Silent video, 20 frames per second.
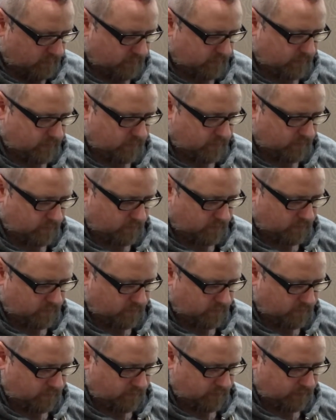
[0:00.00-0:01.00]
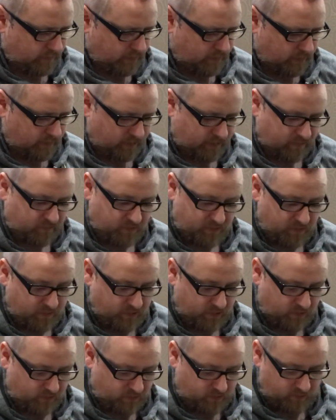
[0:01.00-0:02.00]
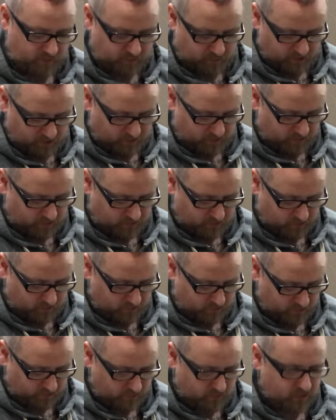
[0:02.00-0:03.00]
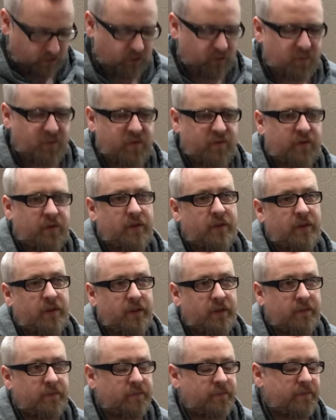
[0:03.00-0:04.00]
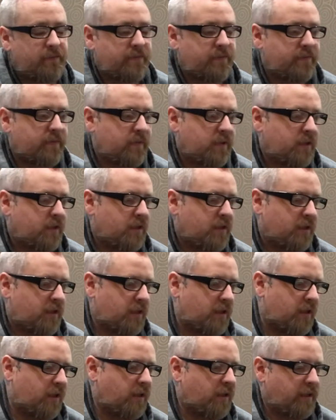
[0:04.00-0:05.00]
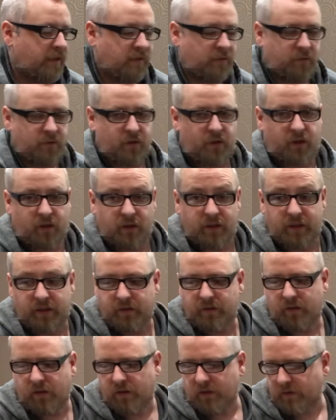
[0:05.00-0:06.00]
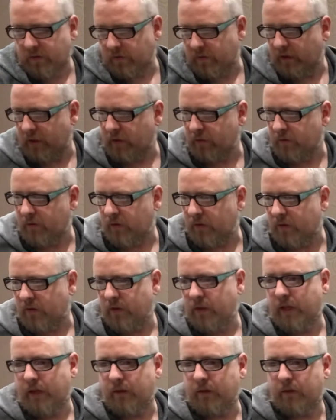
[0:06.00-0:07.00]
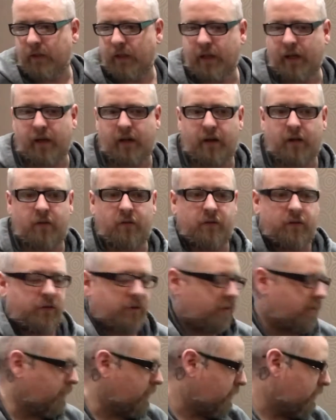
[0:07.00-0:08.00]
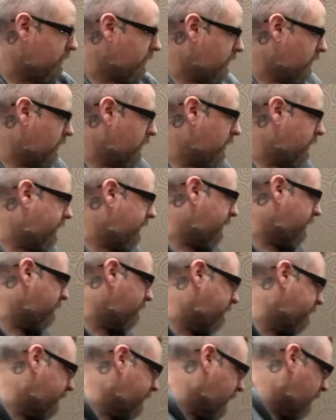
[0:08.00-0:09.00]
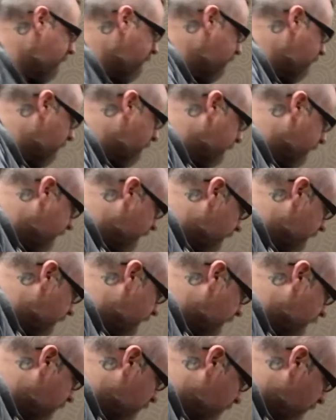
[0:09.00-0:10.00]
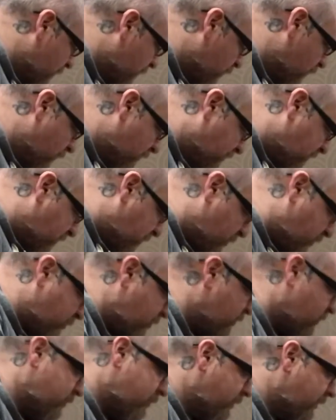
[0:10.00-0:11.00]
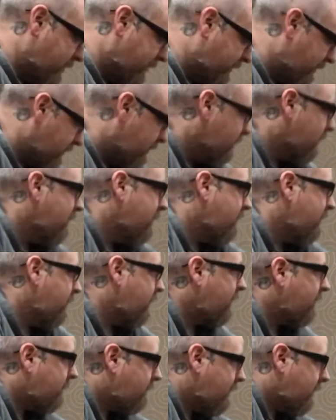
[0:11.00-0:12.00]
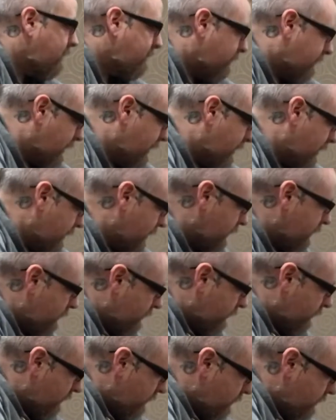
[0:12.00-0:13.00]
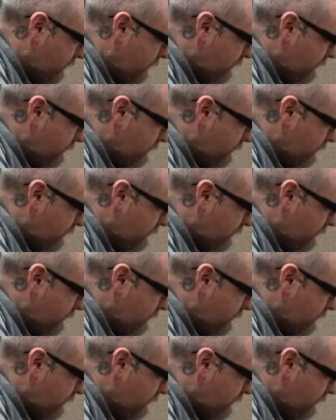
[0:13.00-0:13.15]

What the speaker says: I'm not sure what maybe it's just a spare bit of hose, or it could be for the, I guess what you call the exhaust, for like if you're airing the car out. How you always hear that super cool psh noise. I guess that's what that one's for.